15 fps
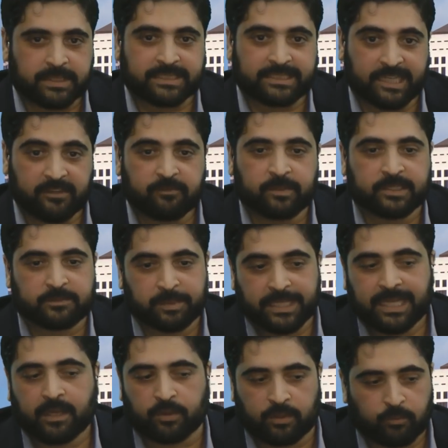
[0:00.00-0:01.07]
be safe, but
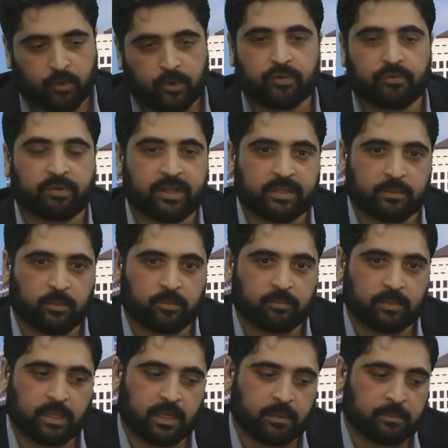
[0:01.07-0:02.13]
speak out. The more you write, the
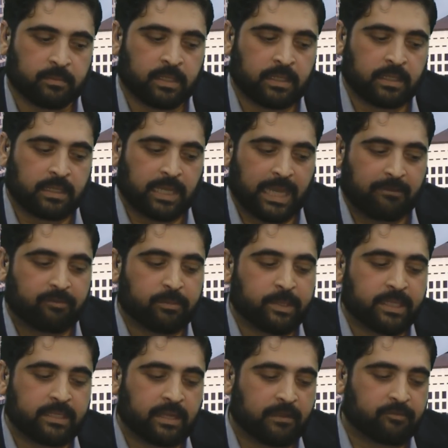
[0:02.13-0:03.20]
more...
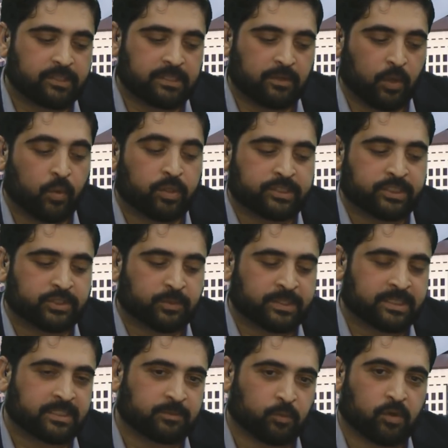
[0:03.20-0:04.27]
everybody in every local
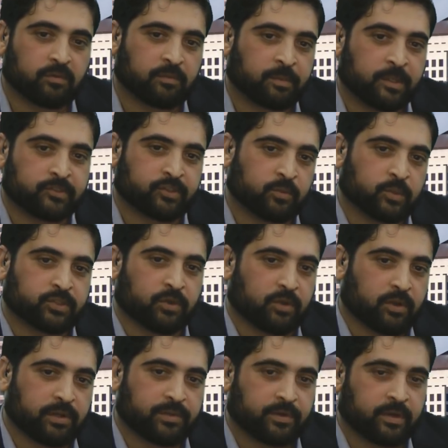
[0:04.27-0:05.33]
situation has more of a pulse on what's going
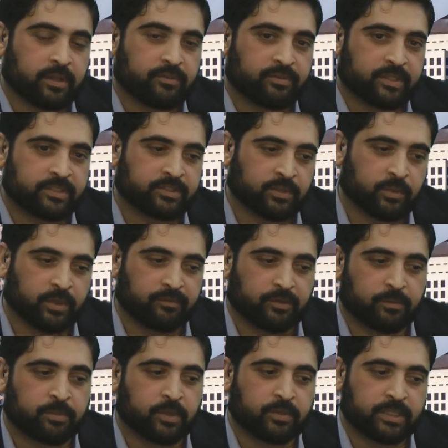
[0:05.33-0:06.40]
on in their country. So if there
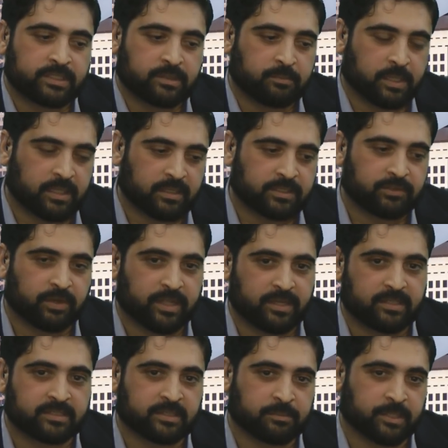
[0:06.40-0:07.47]
are protests in Bangladesh related
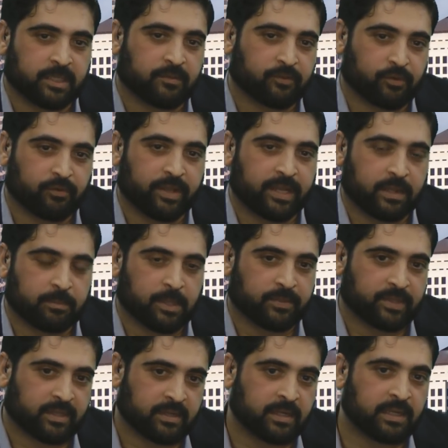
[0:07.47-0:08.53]
to something, and if you're writing about
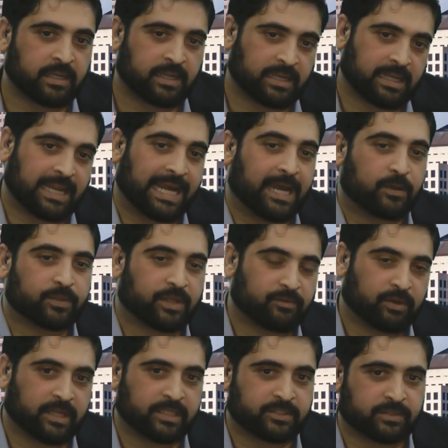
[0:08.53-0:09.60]
that and how that
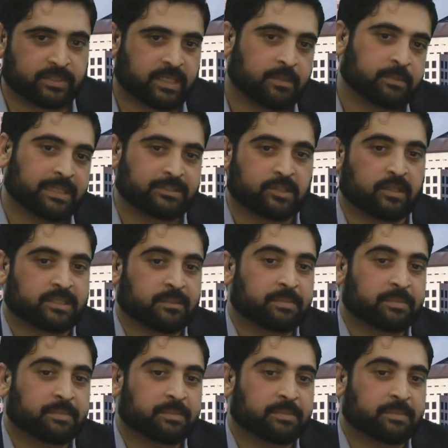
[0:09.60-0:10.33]
relates to Islam, that's not